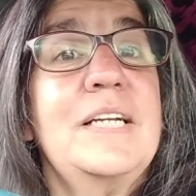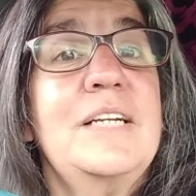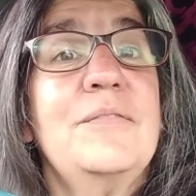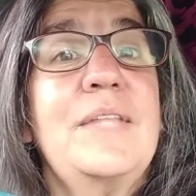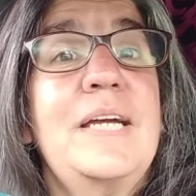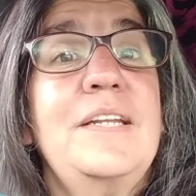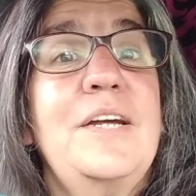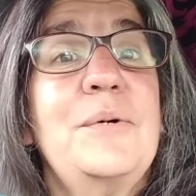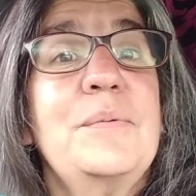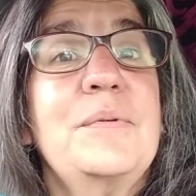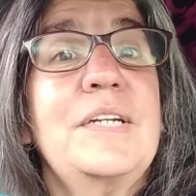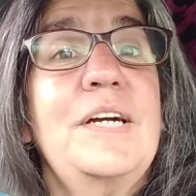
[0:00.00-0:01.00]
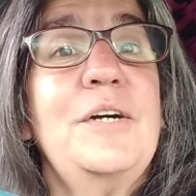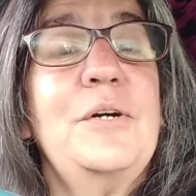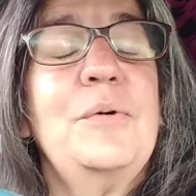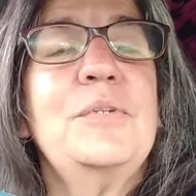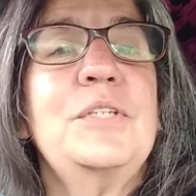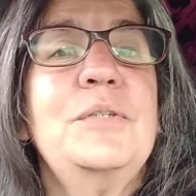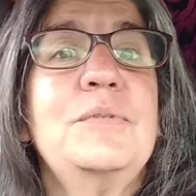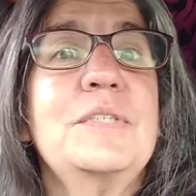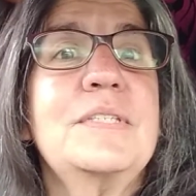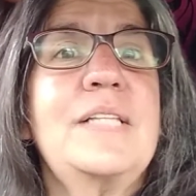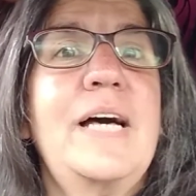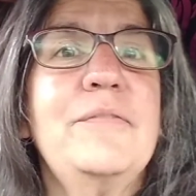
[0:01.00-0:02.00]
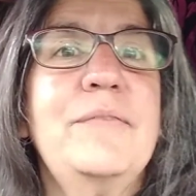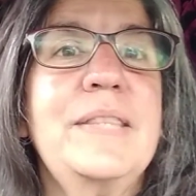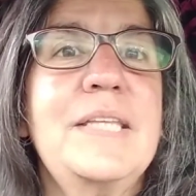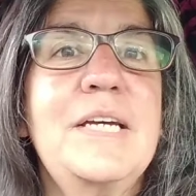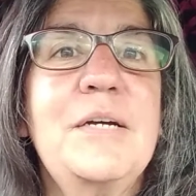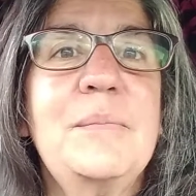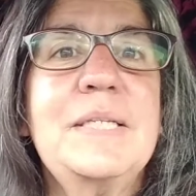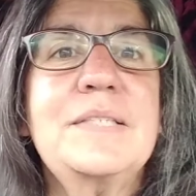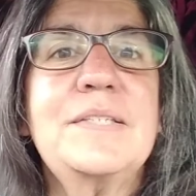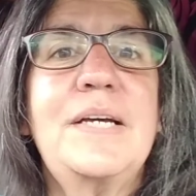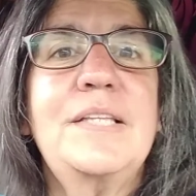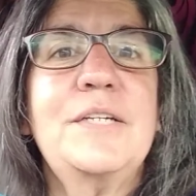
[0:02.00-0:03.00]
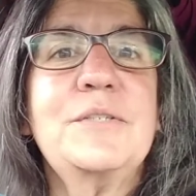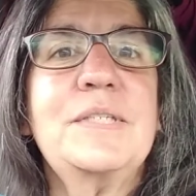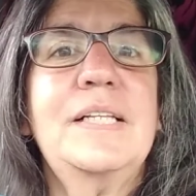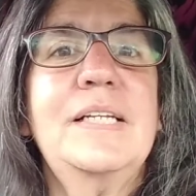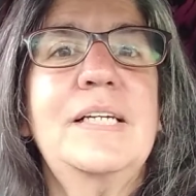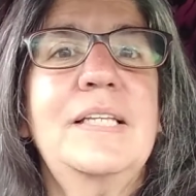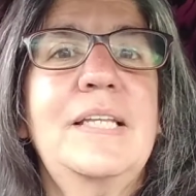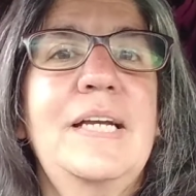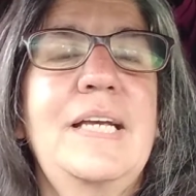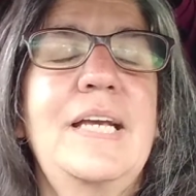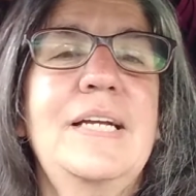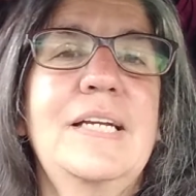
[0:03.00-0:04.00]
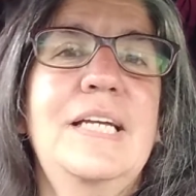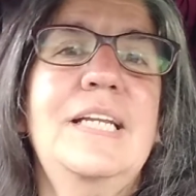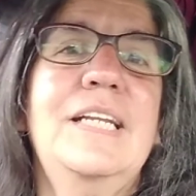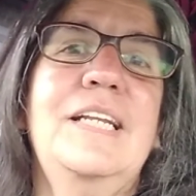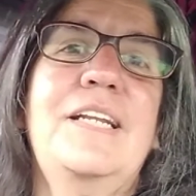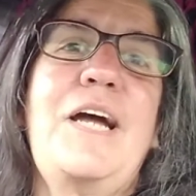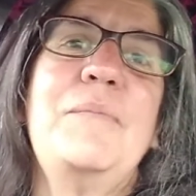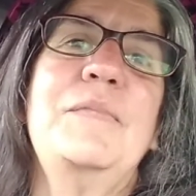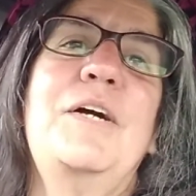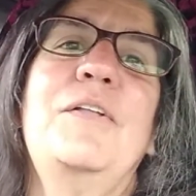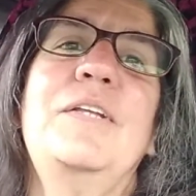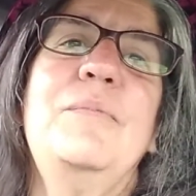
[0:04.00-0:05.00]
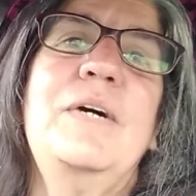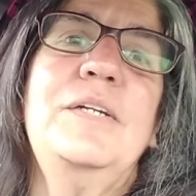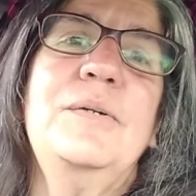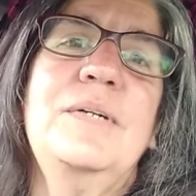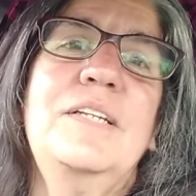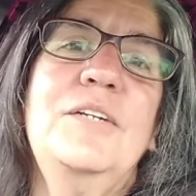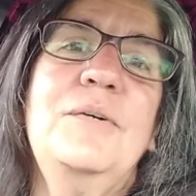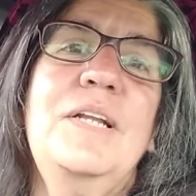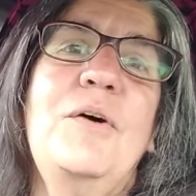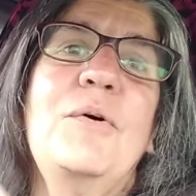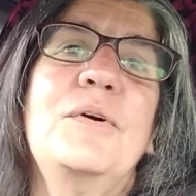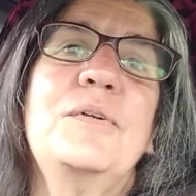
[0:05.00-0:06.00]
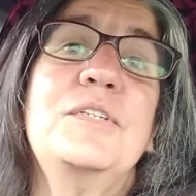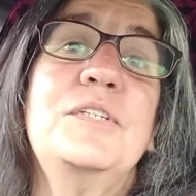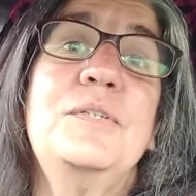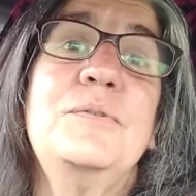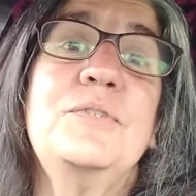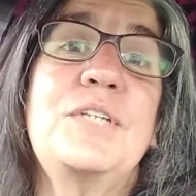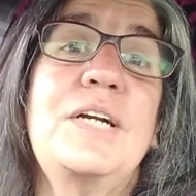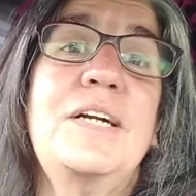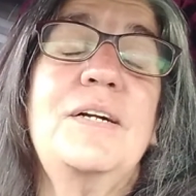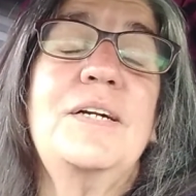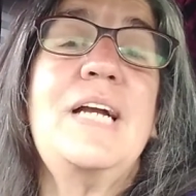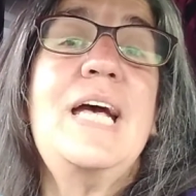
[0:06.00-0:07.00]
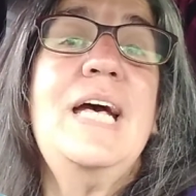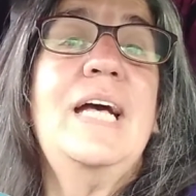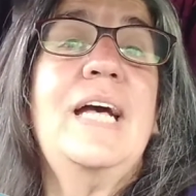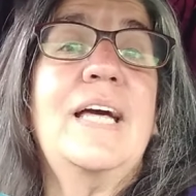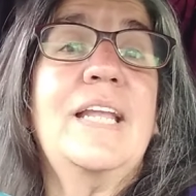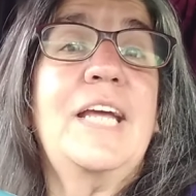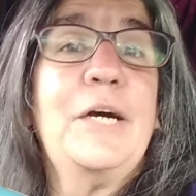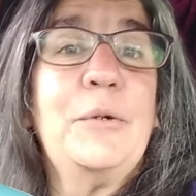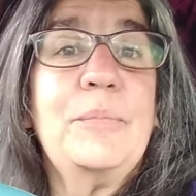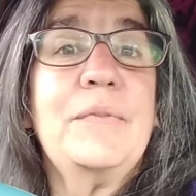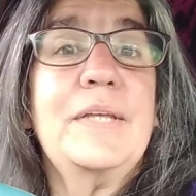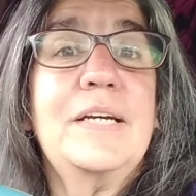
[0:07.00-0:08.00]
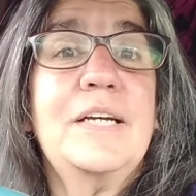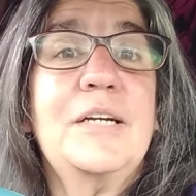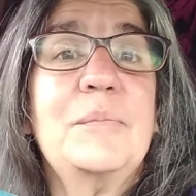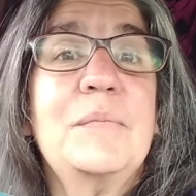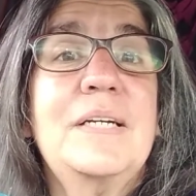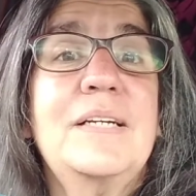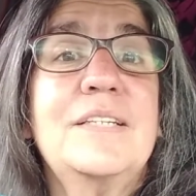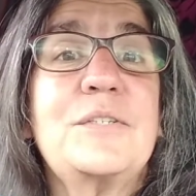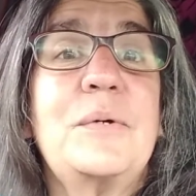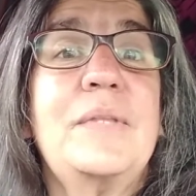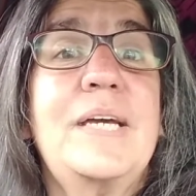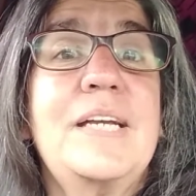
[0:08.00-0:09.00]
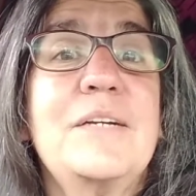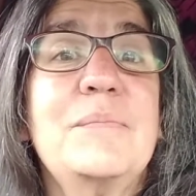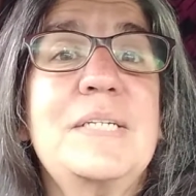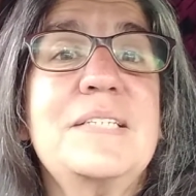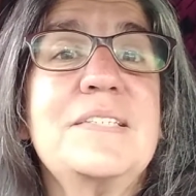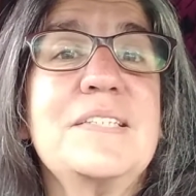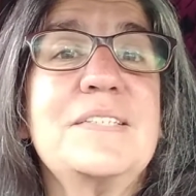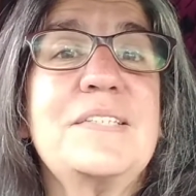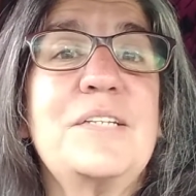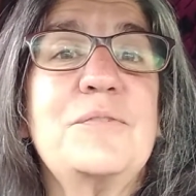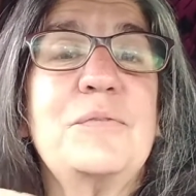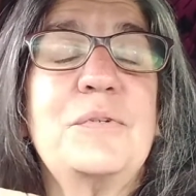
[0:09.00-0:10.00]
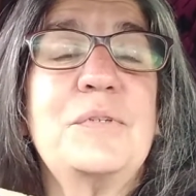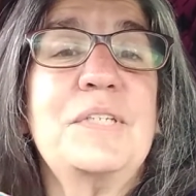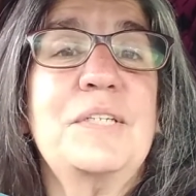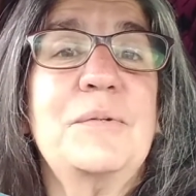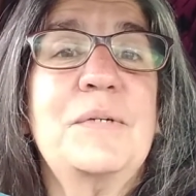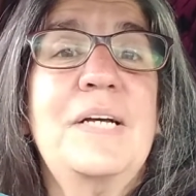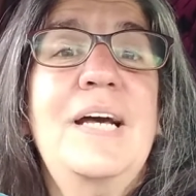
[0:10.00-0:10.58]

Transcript: If they don't know, do you just laugh at them and say they're silly and they can't get it and I'm the only one who could do it? Or do you share and help them so they can be successful too?